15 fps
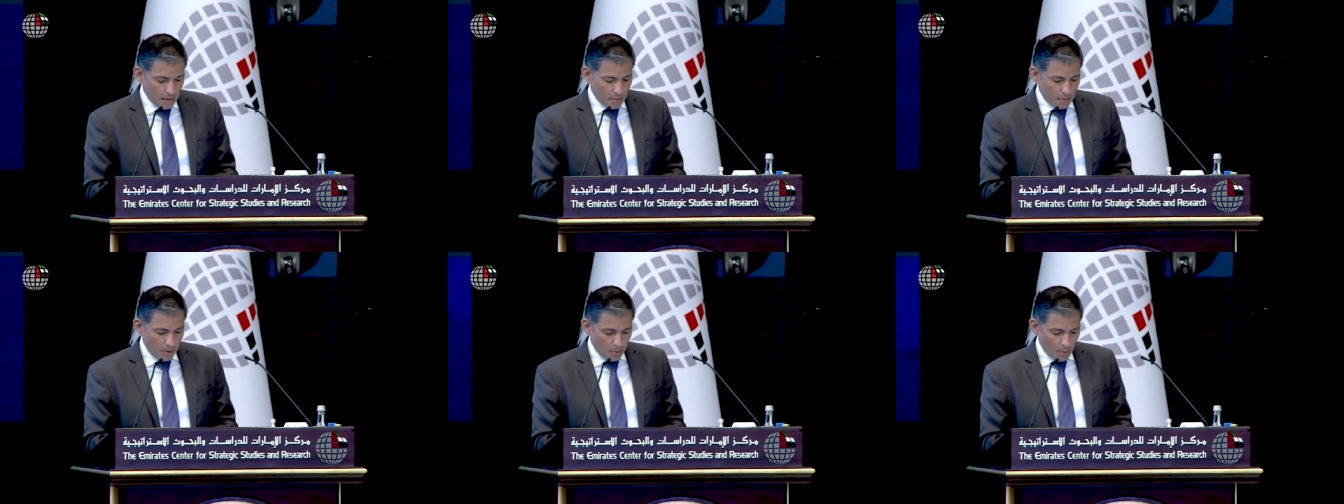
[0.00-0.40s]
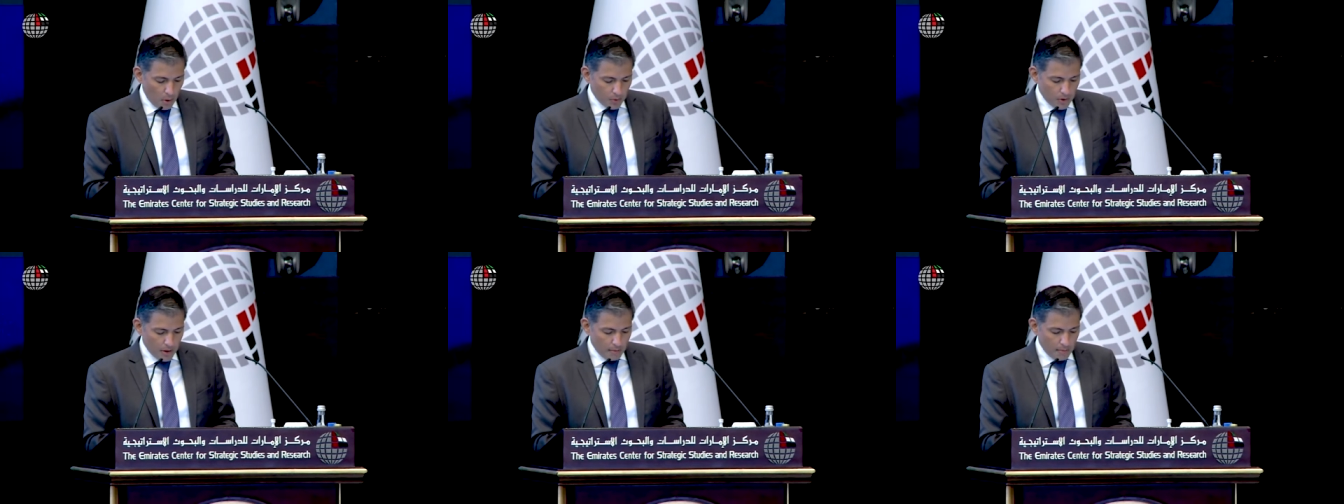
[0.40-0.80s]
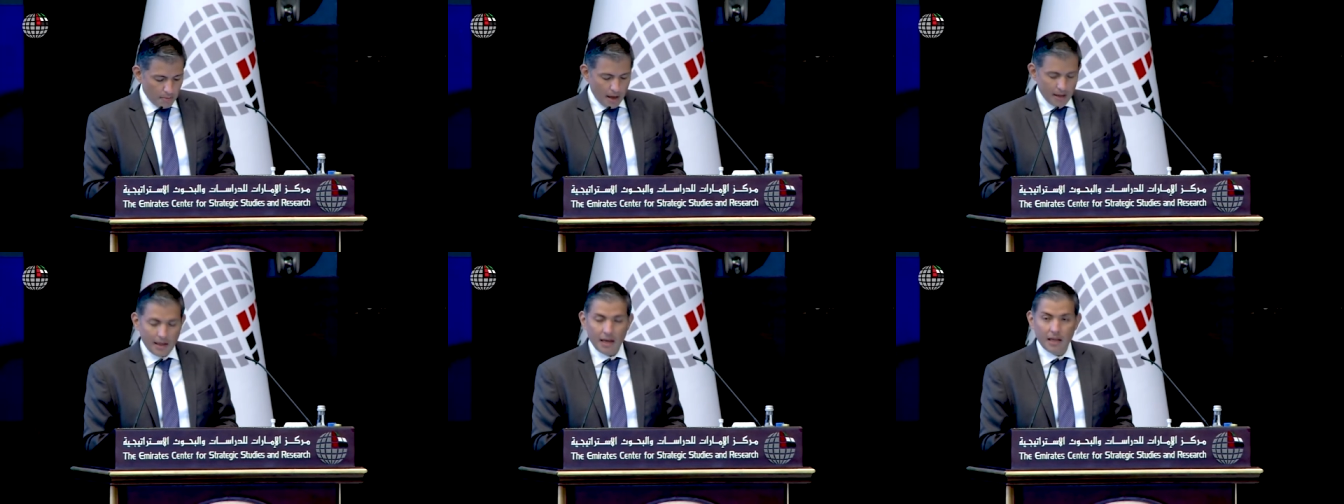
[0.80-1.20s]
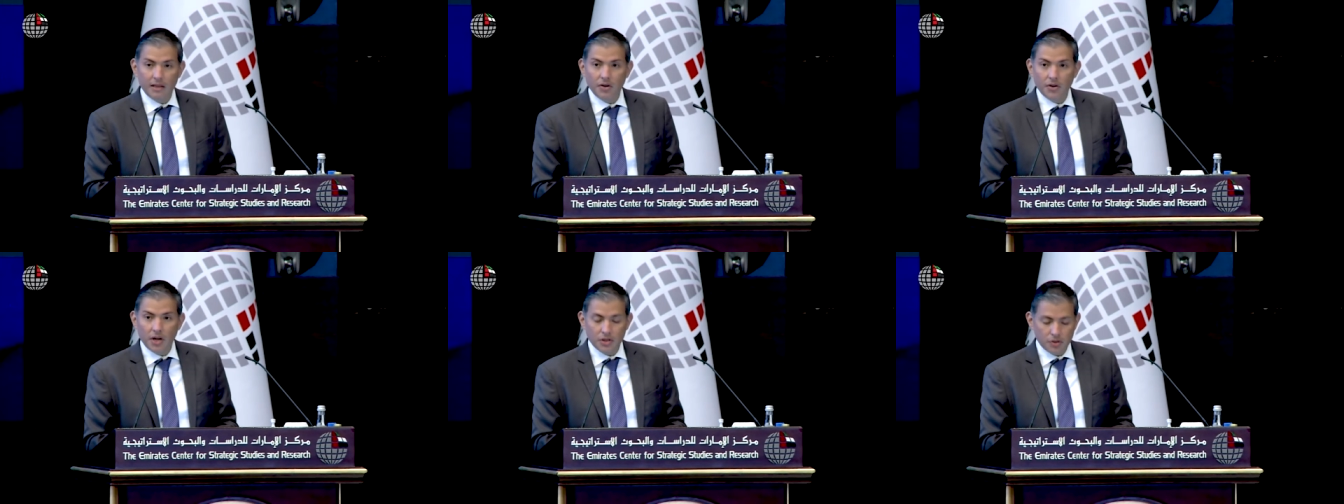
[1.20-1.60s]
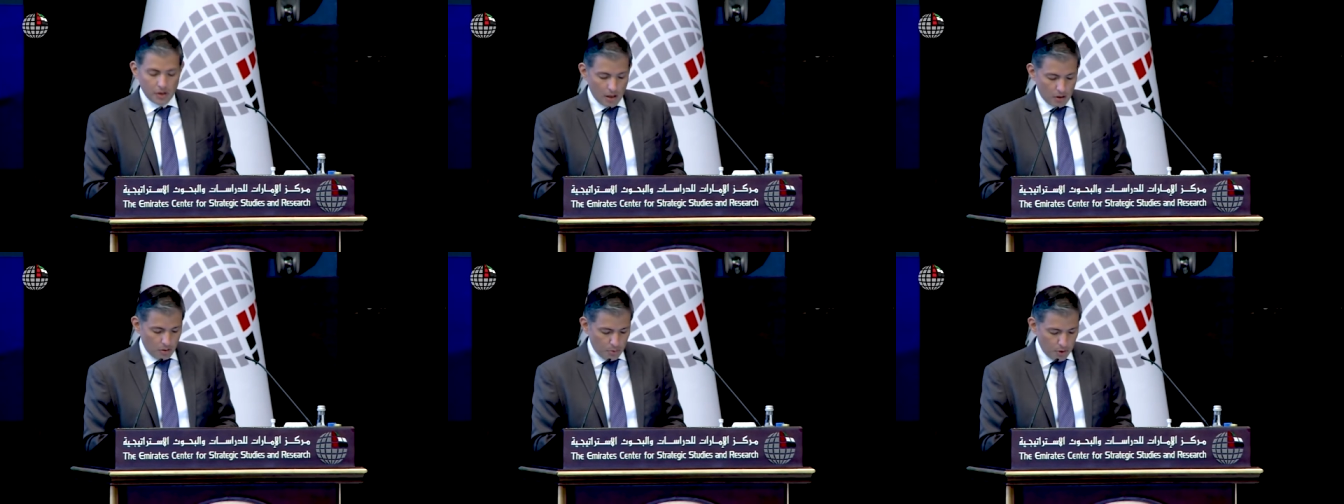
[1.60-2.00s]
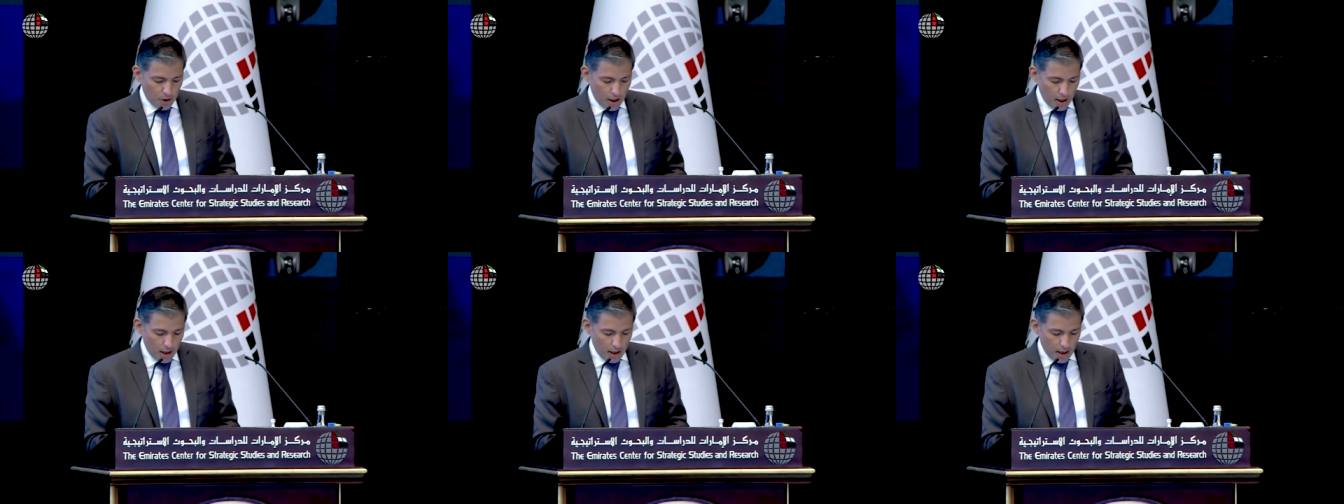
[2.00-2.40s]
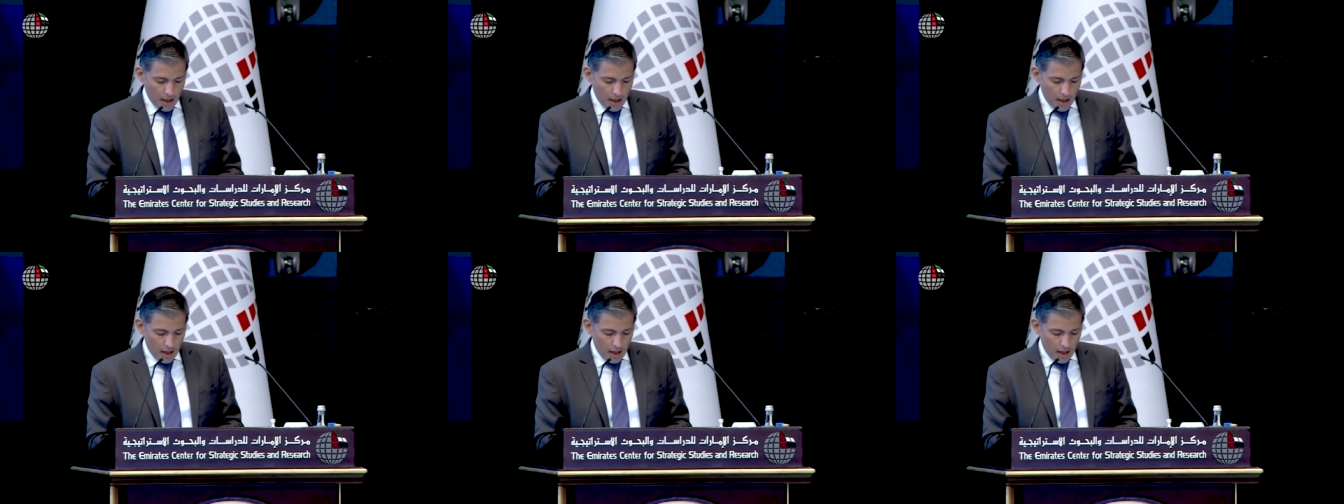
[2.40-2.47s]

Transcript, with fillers: promoted by the international community